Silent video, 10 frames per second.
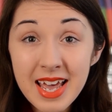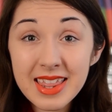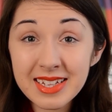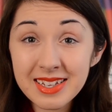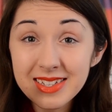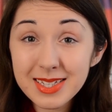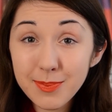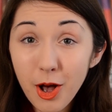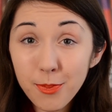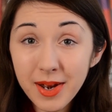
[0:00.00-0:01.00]
That's a
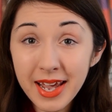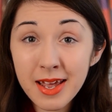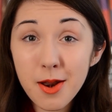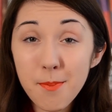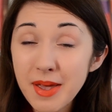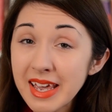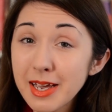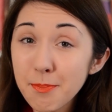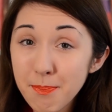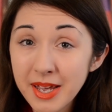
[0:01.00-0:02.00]
small plant
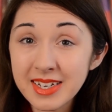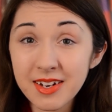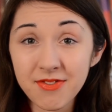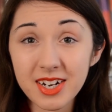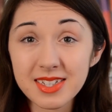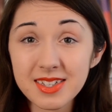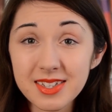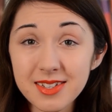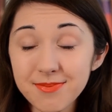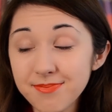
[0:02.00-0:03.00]
making a big difference.